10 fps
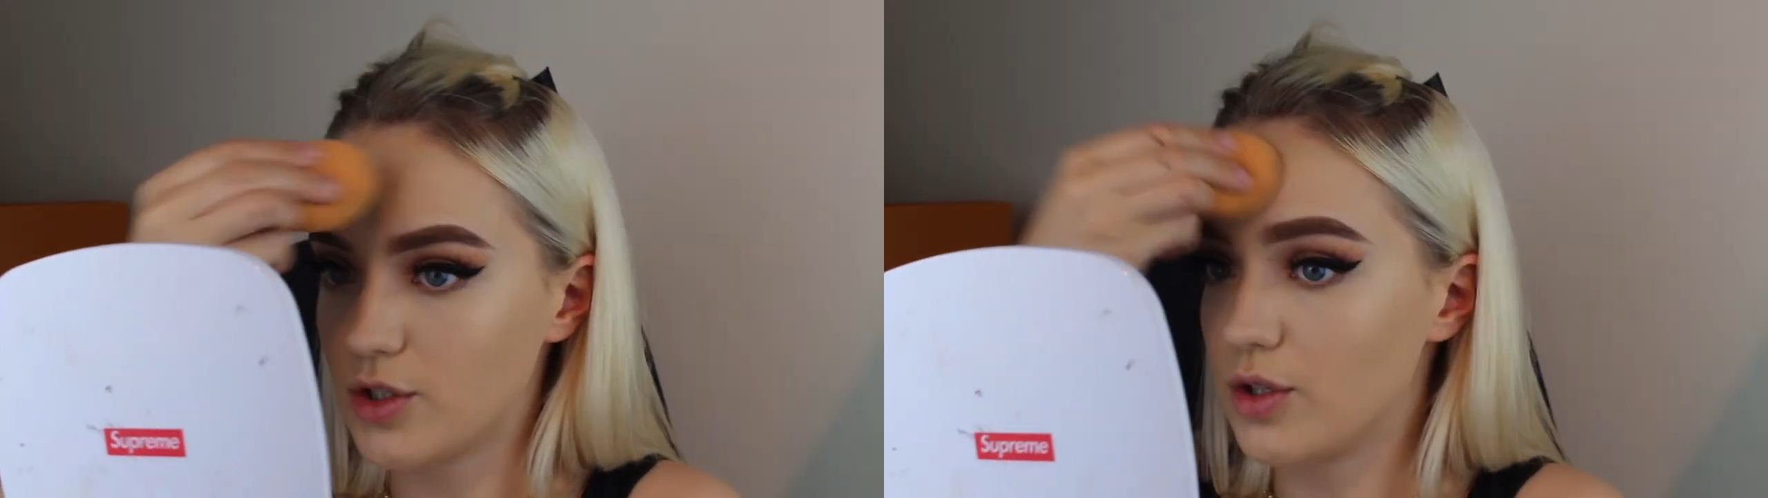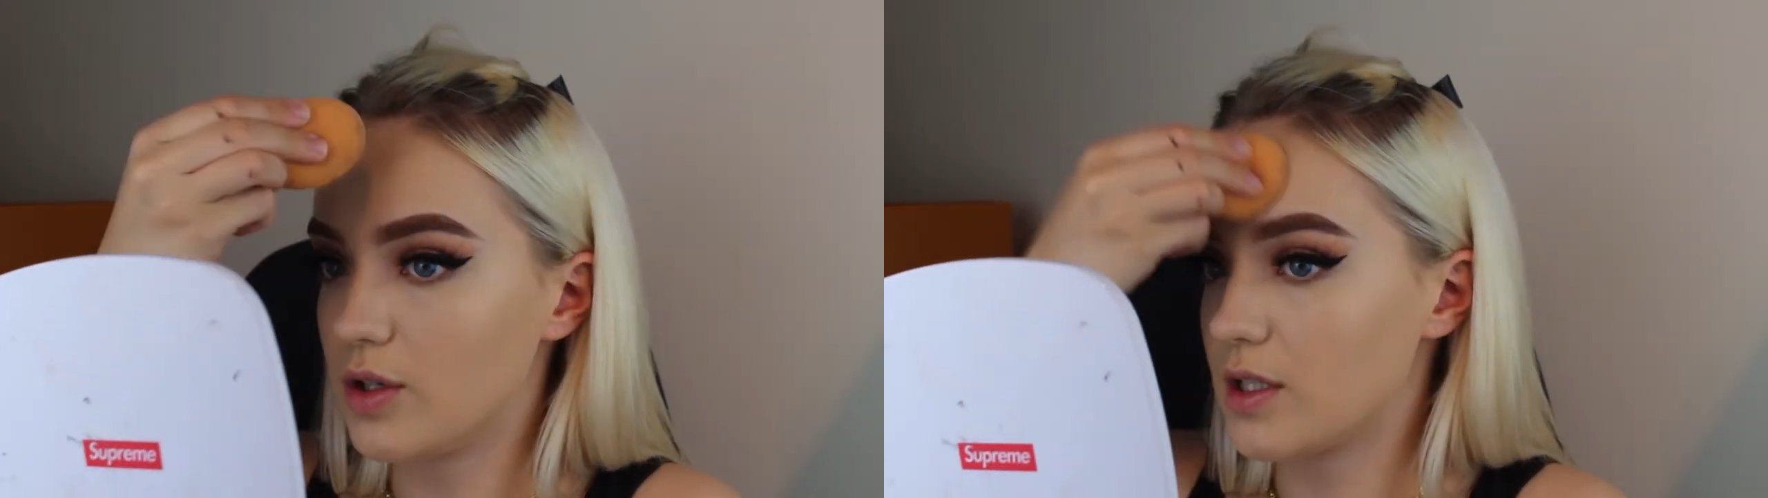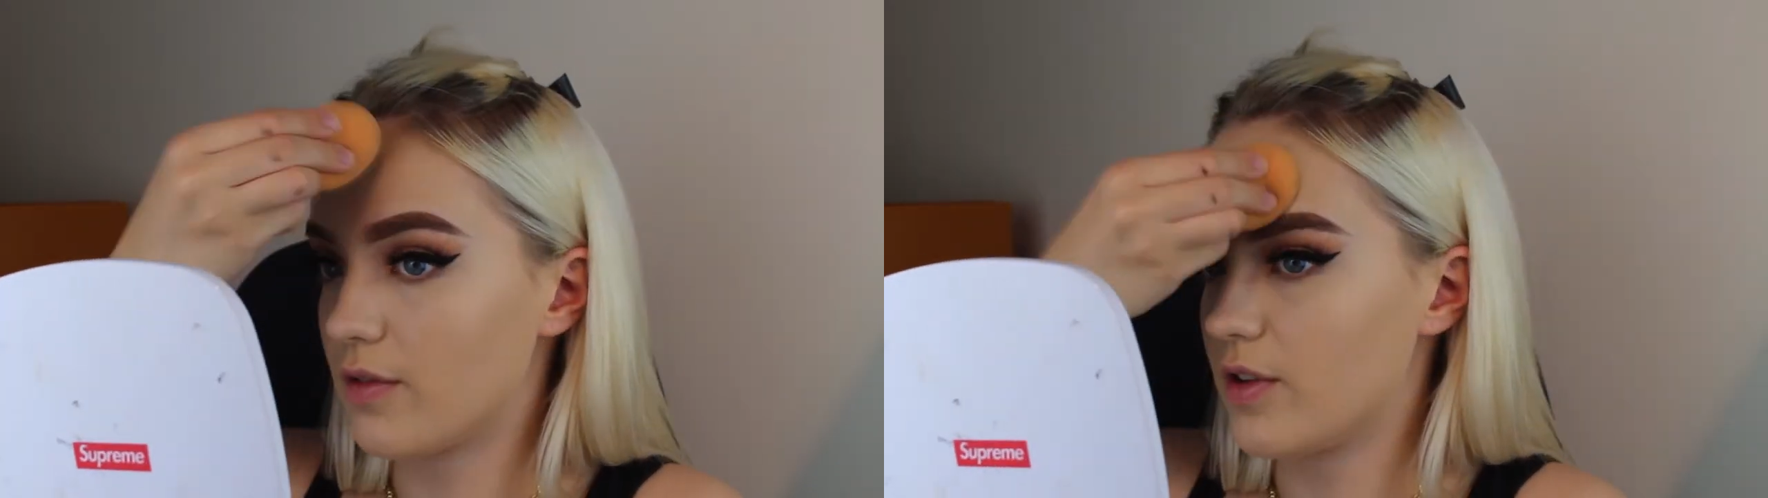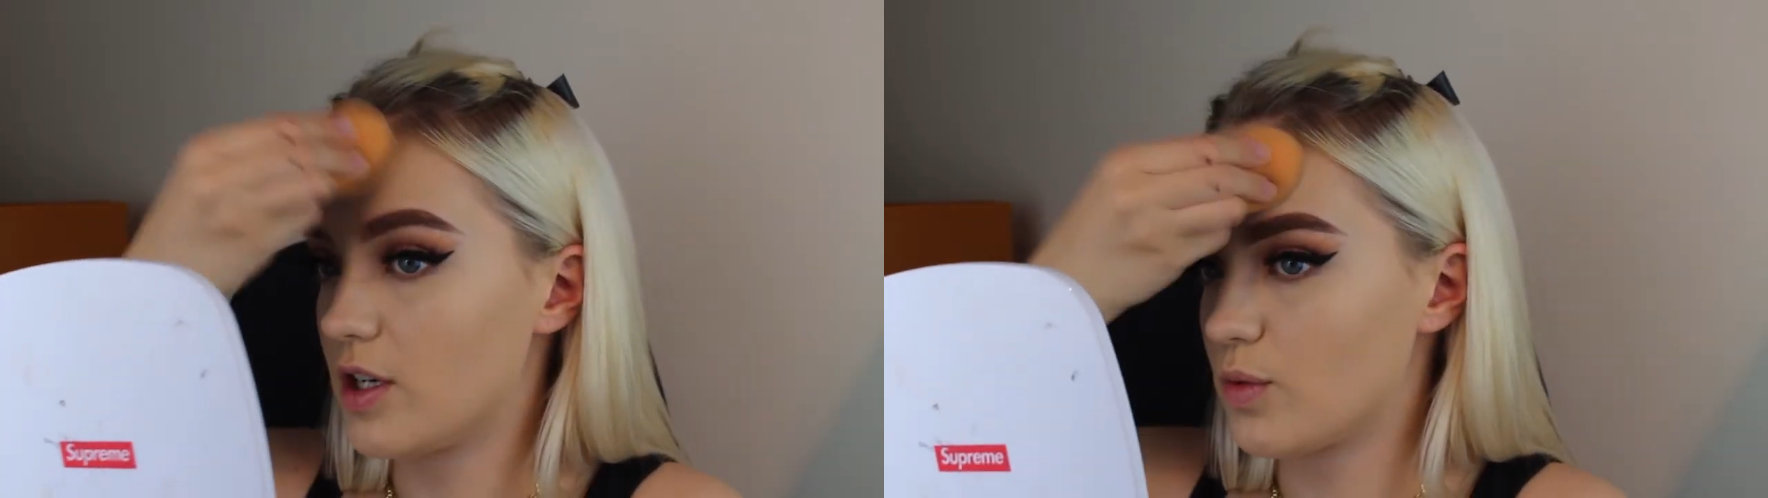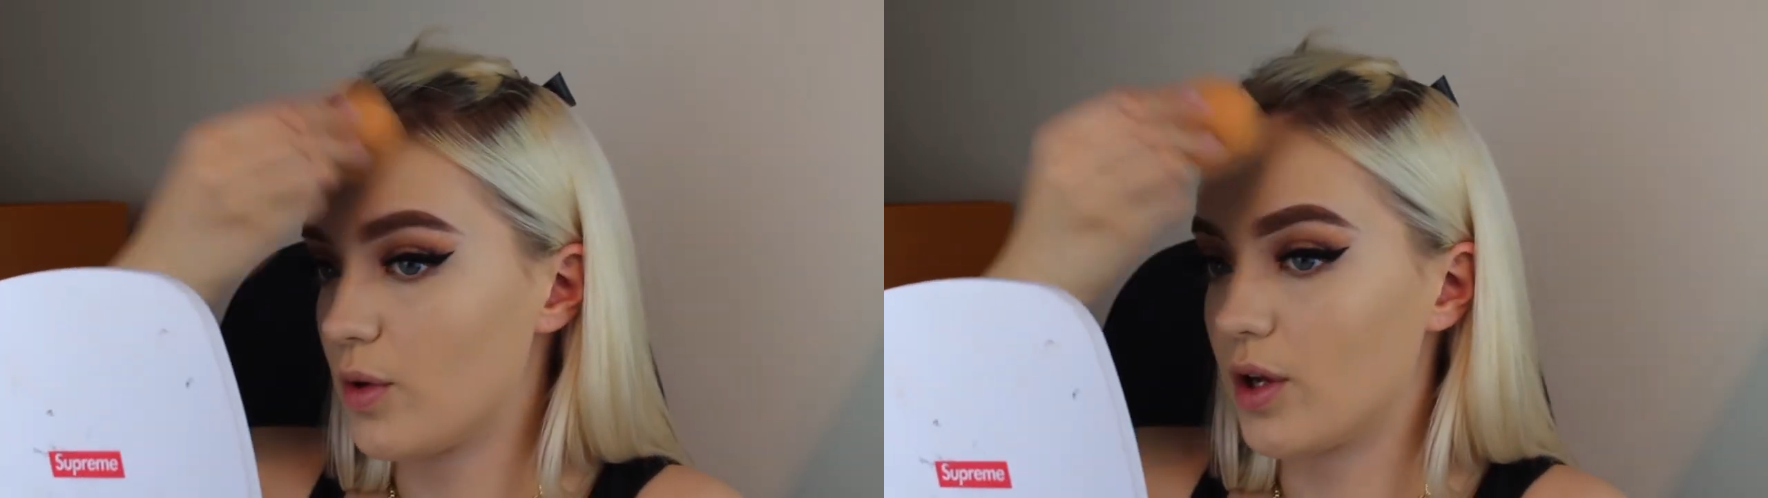soon as I
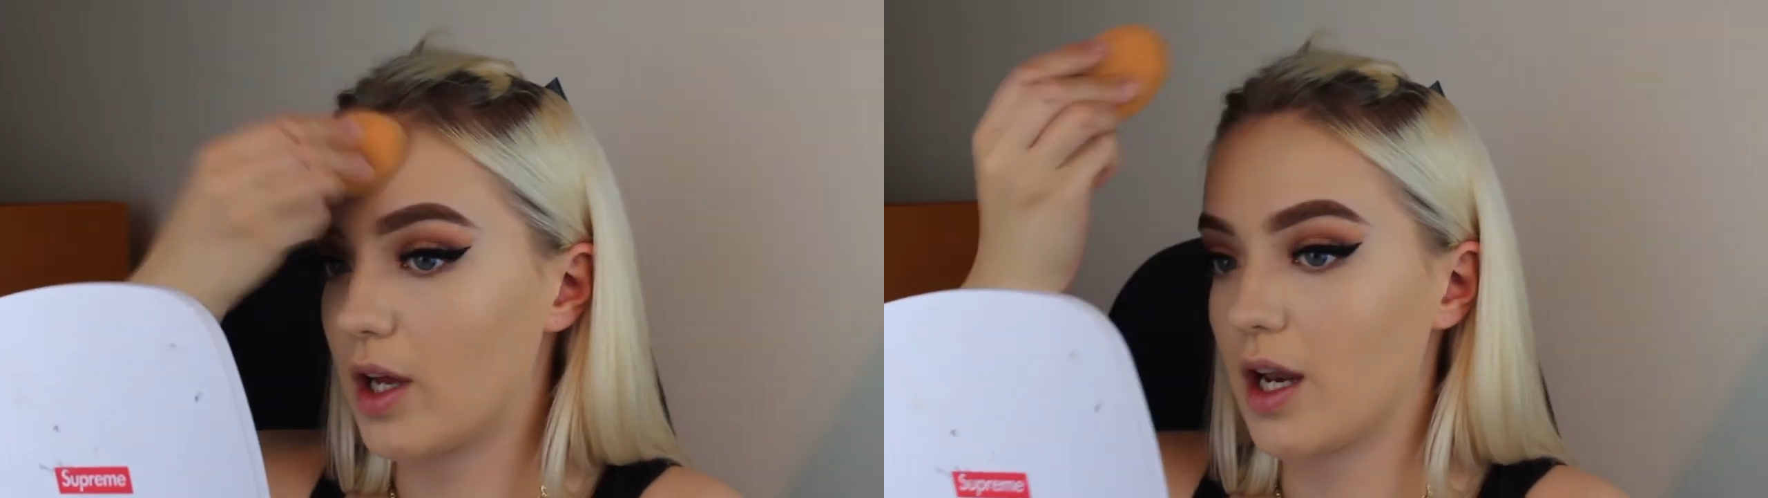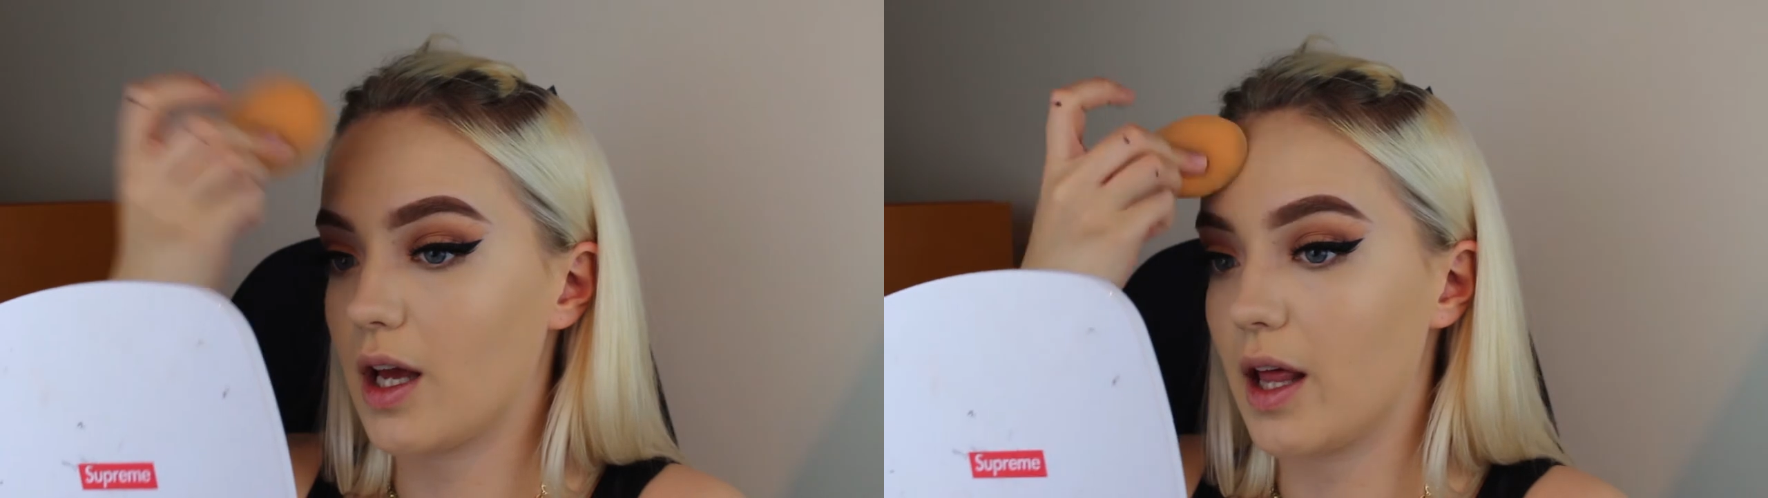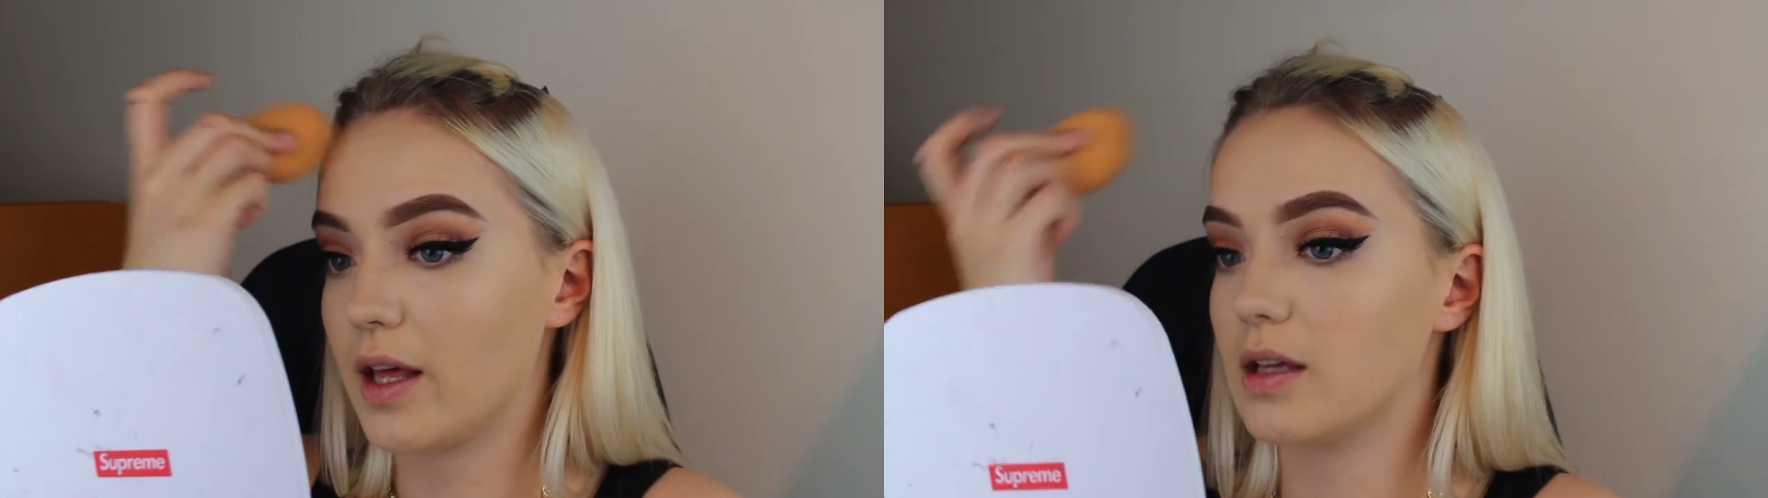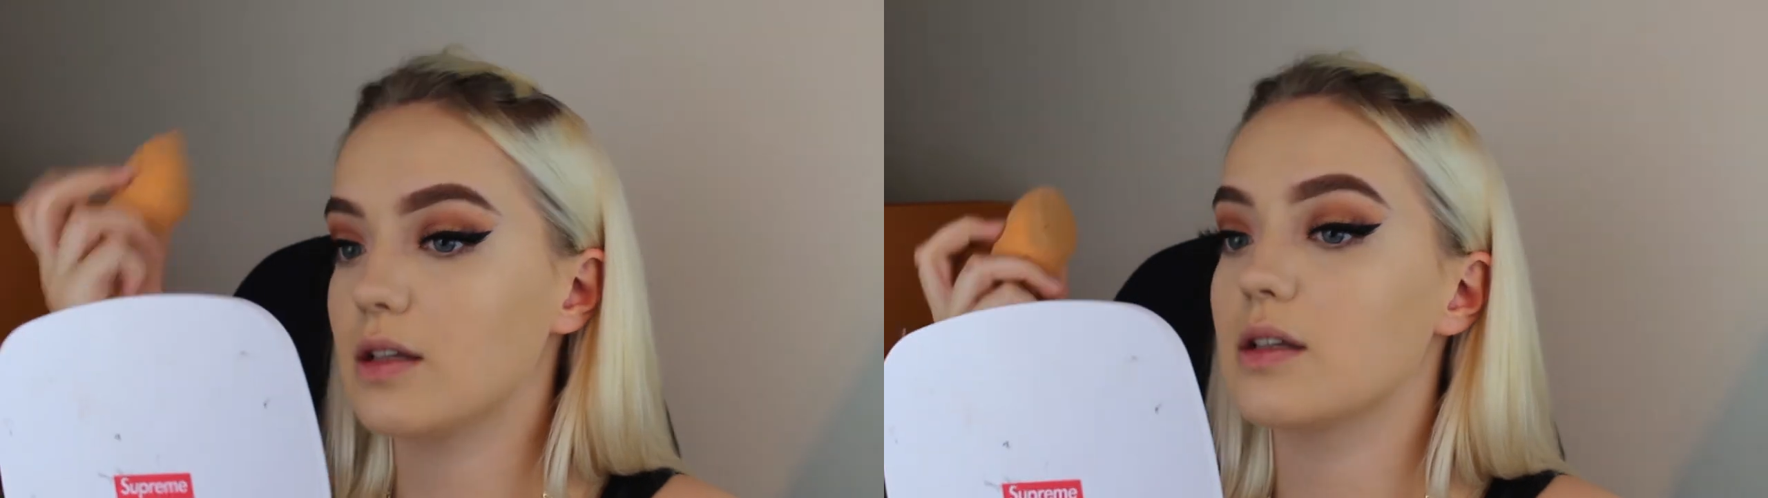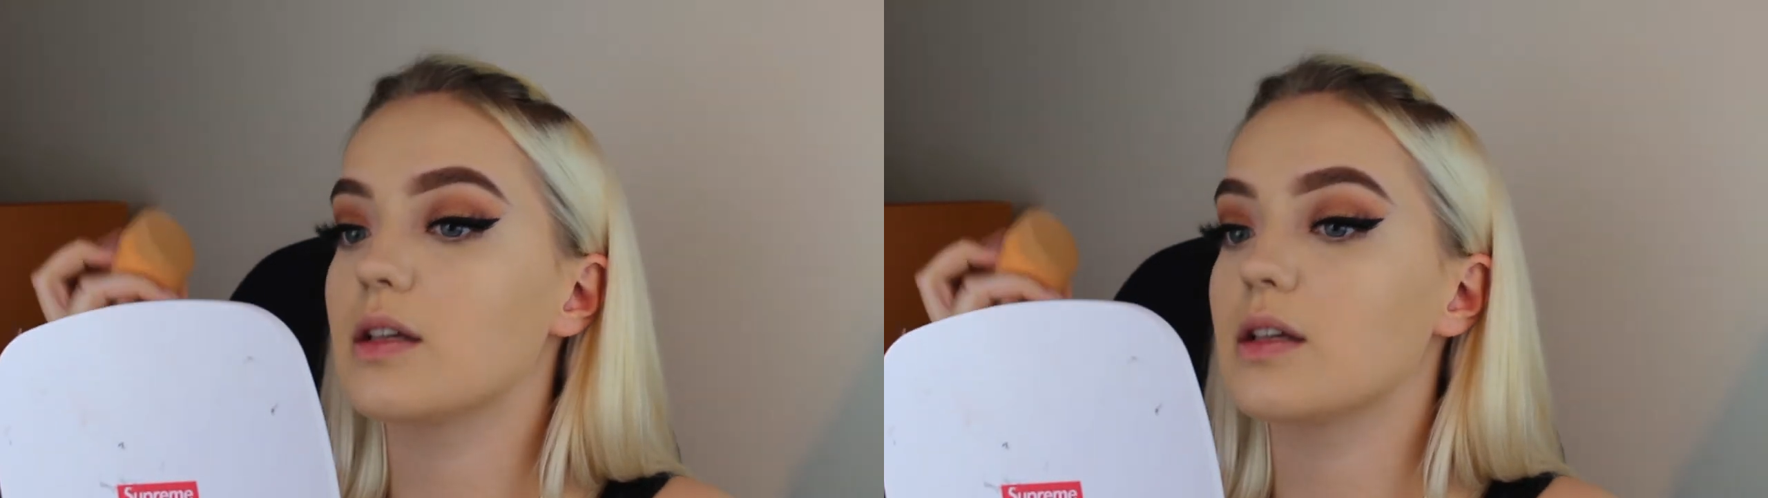finish work and I like